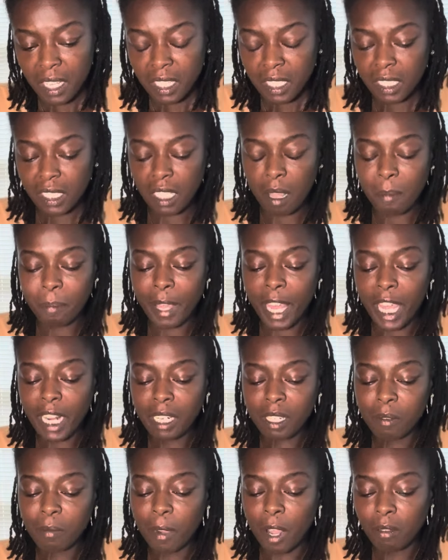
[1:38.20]

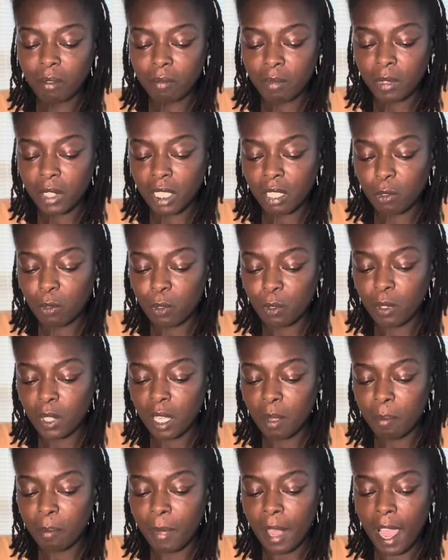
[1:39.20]
somebody wanting to
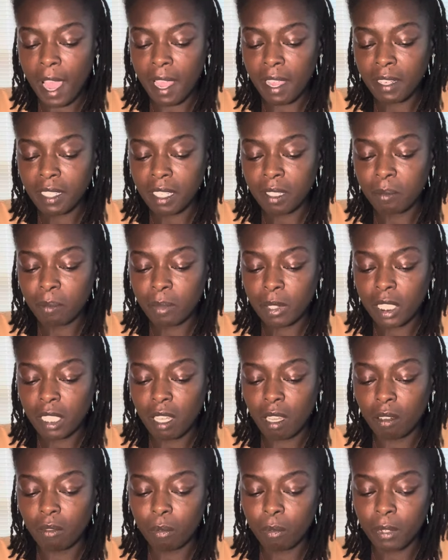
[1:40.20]
combine
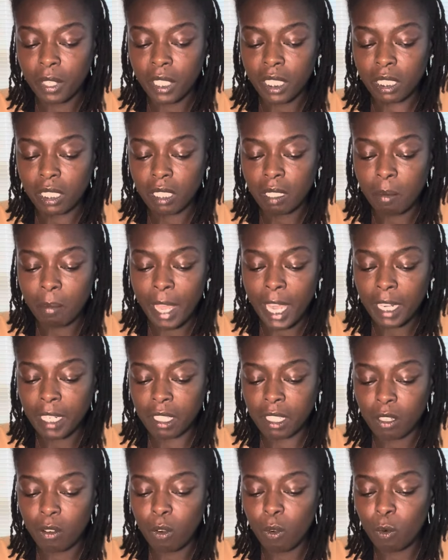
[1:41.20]
themselves with
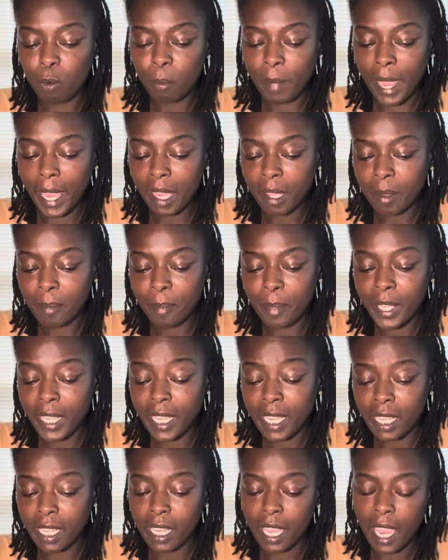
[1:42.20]
somebody who may
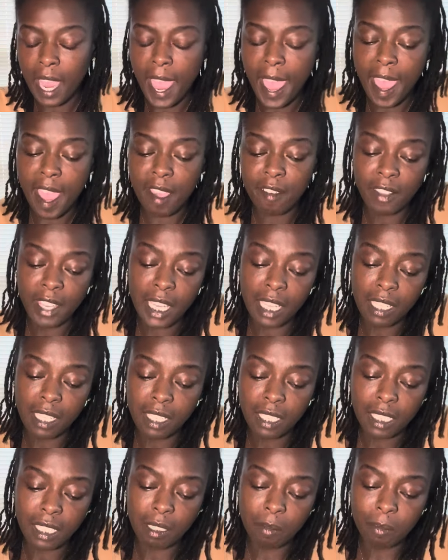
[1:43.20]
be having
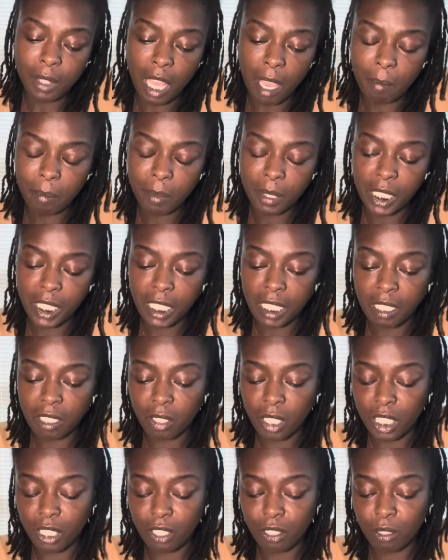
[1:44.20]
some type of legal
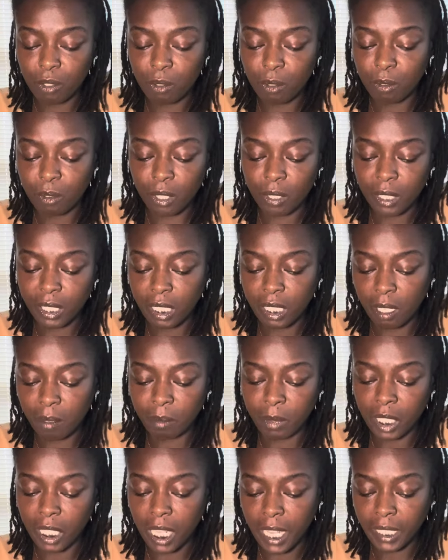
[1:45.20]
issues or
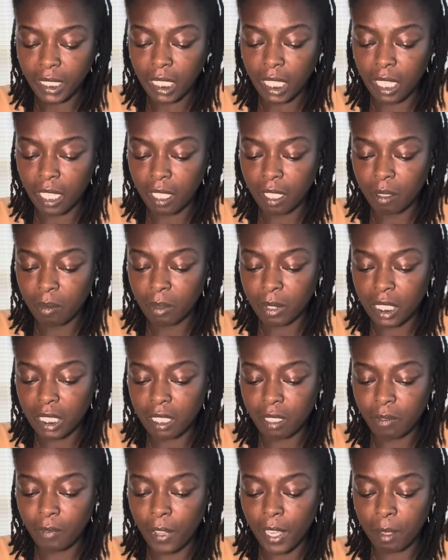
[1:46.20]
something like that, with
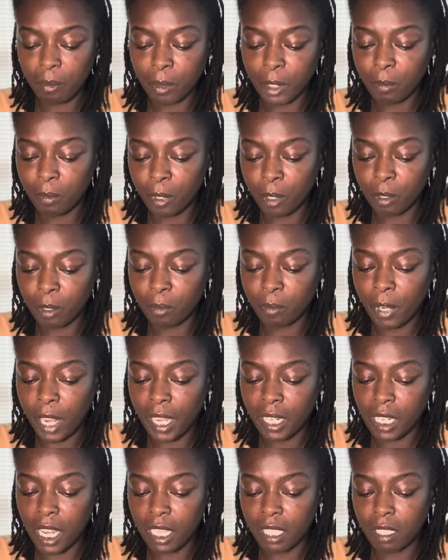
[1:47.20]
this family room
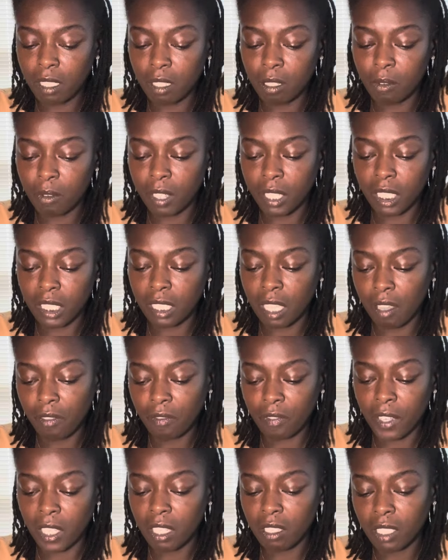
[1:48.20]
right next to it. Because I
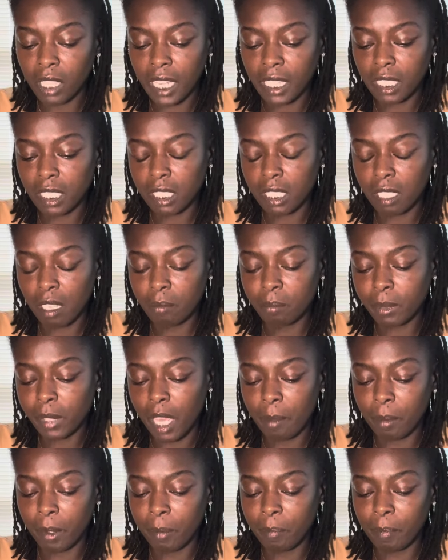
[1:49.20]
feel like it's some
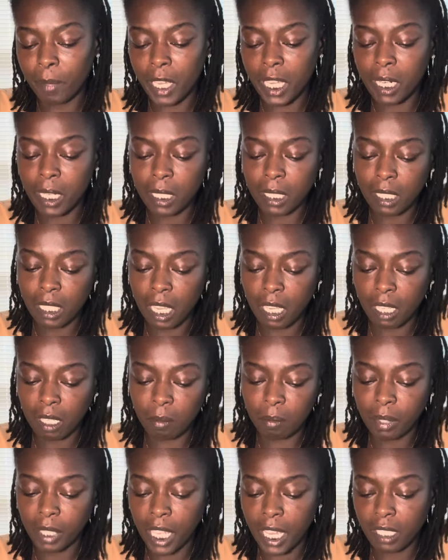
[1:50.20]
type of meeting
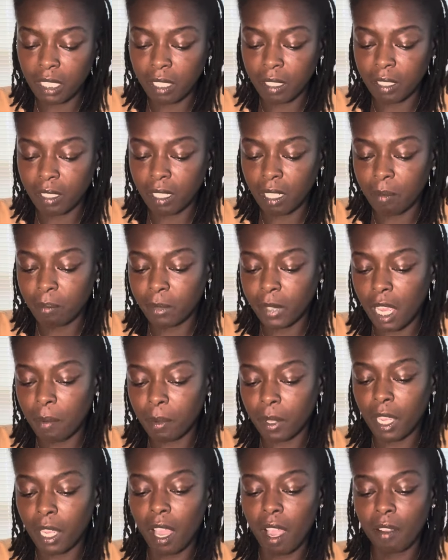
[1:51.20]
taking place or some type
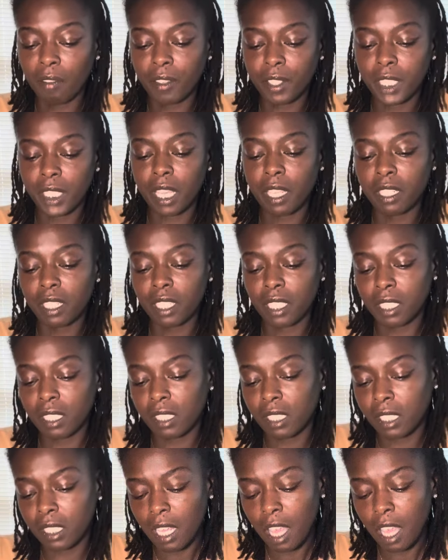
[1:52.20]
of conversations